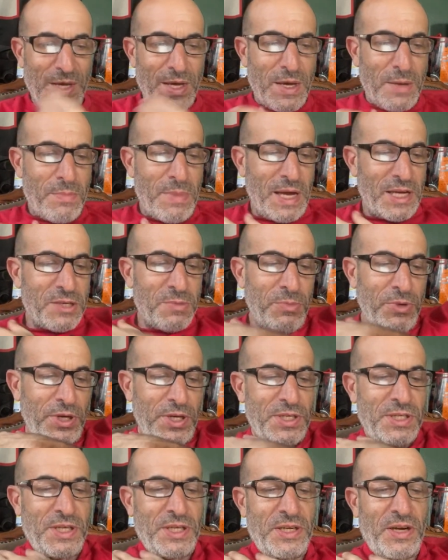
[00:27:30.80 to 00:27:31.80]
Maximilian
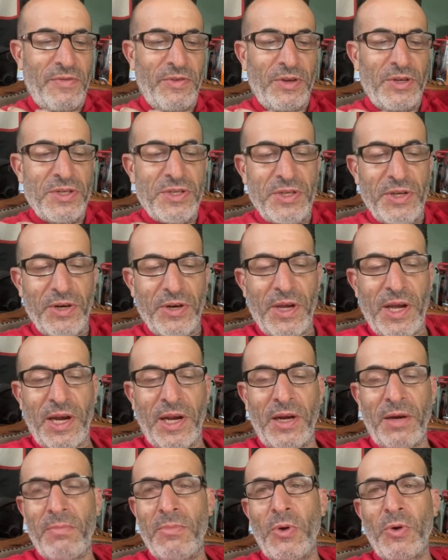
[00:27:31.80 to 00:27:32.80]
says, "Ever consider getting
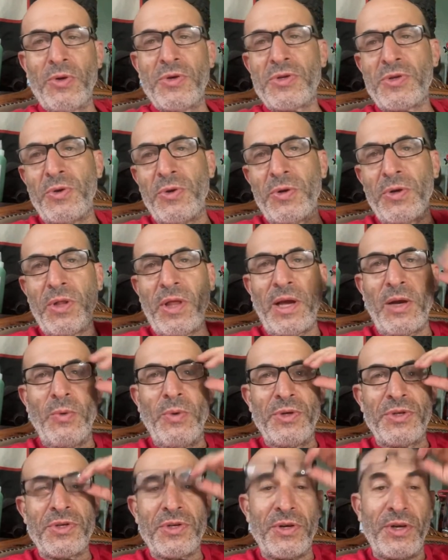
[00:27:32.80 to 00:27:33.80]
a motor scooter like
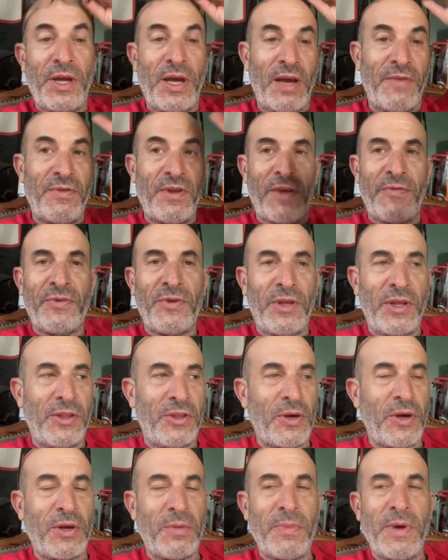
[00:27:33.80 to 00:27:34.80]
Wilser?" Yeah, I've definitely
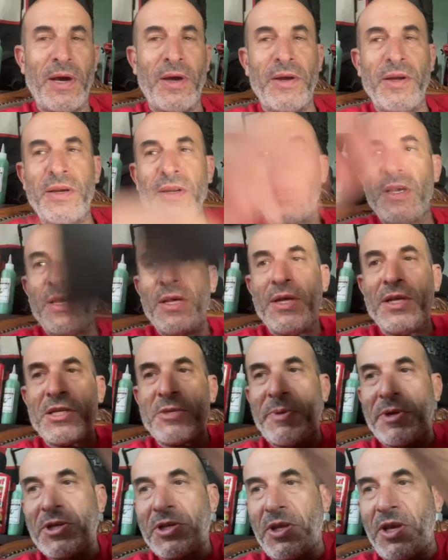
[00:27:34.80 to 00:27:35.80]
thought about it,
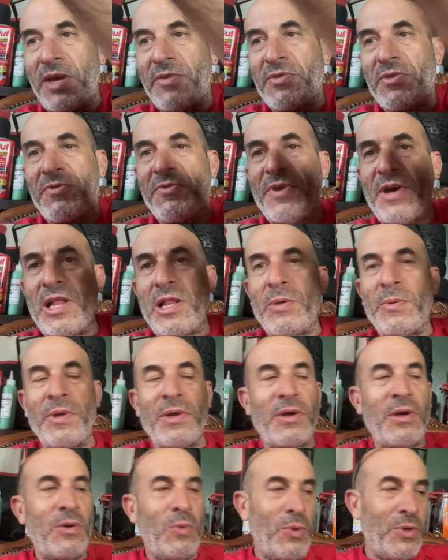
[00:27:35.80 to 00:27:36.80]
especially after following
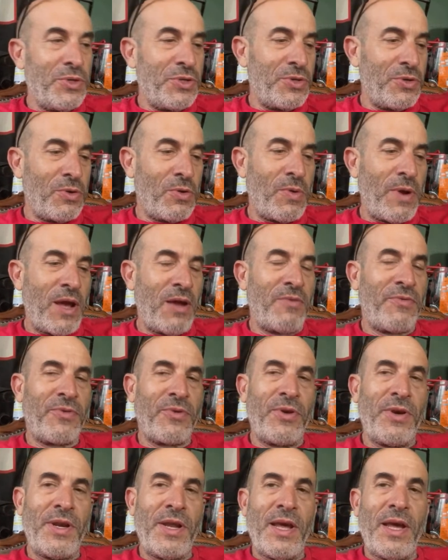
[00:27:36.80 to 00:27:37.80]
Wilser around for
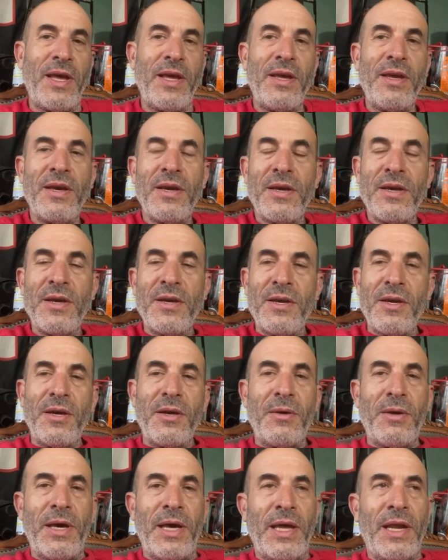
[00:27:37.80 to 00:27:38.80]
a day.
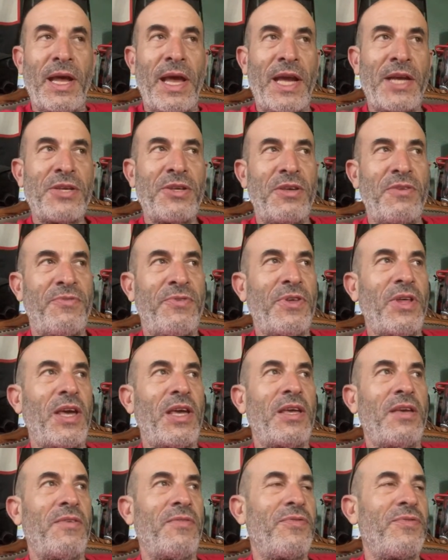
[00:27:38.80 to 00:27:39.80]
And I actually feel like
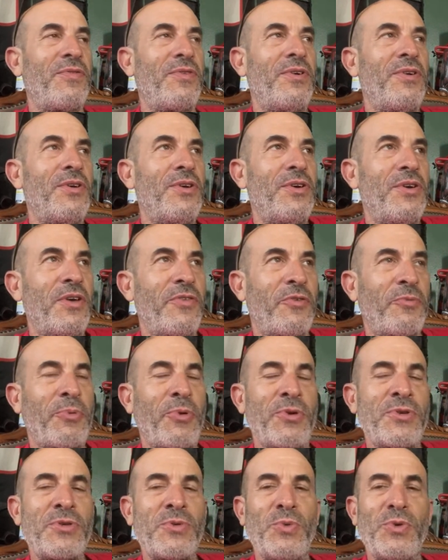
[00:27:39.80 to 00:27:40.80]
if a
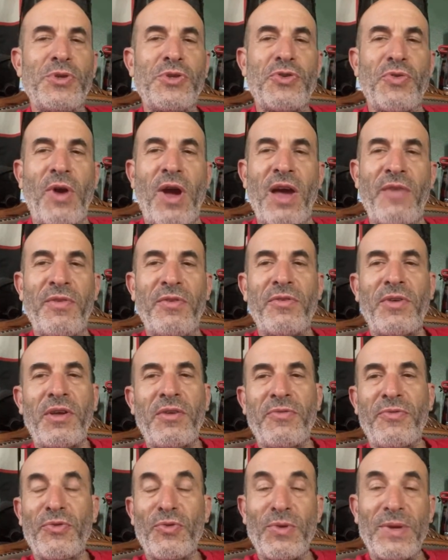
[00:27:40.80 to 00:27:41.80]
person was driving like
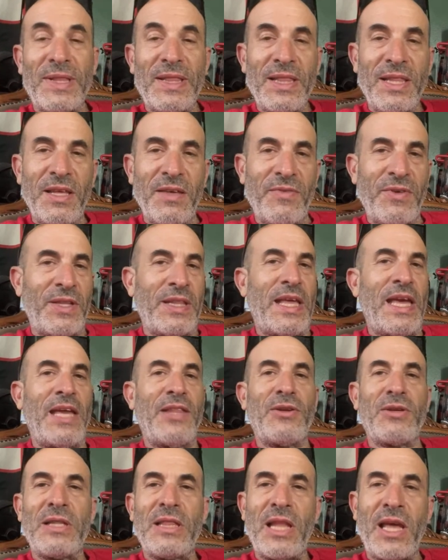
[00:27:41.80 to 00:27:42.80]
for a living, they
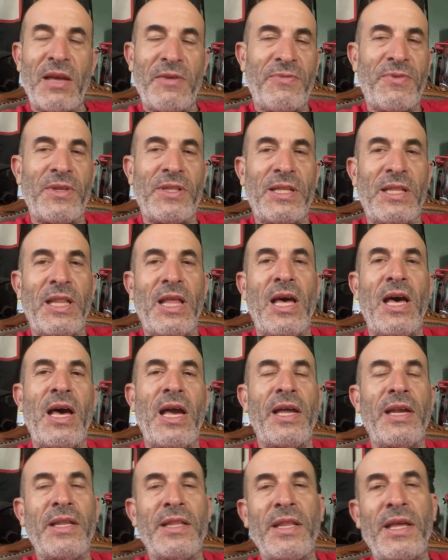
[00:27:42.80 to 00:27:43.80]
had their life on the
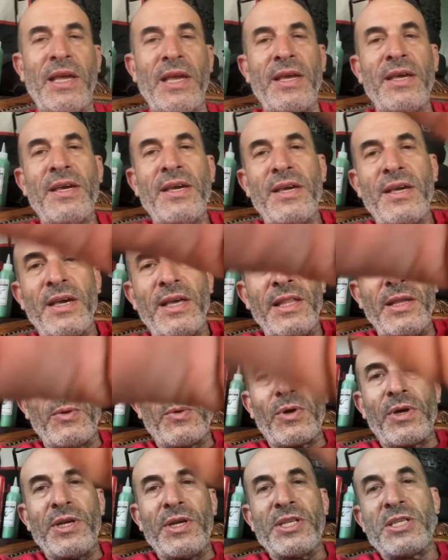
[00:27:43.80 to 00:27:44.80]
line, and they
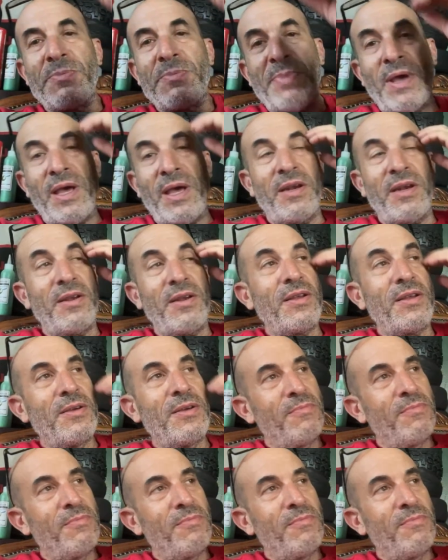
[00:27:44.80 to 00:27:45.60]
were going to spend